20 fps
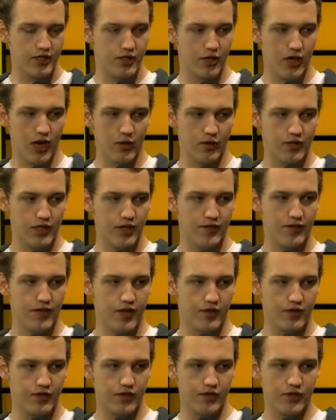So I would definitely
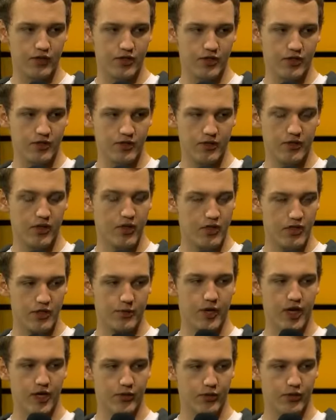have chosen
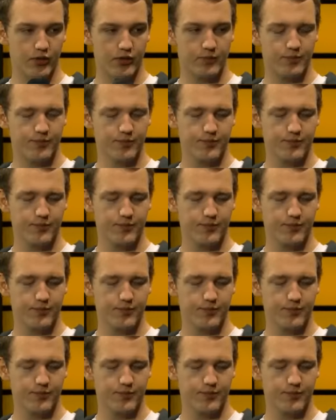Super Hot Crew.